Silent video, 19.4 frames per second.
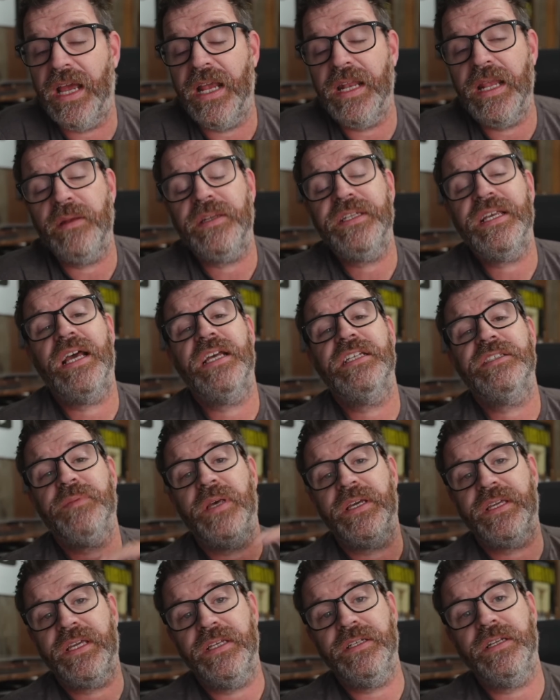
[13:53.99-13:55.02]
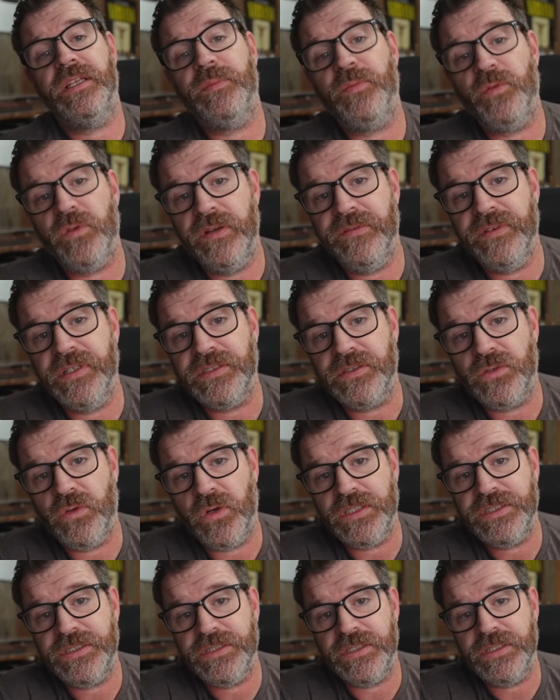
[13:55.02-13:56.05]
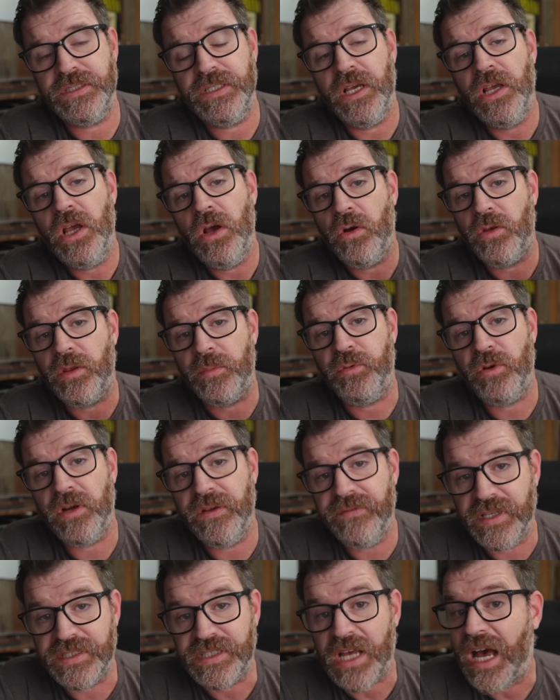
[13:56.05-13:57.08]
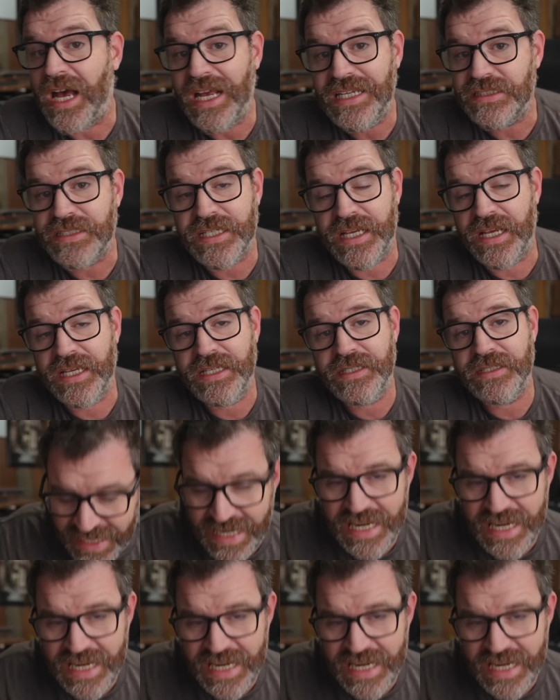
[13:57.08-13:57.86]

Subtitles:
And that ties back into the previous question or the previous hot take.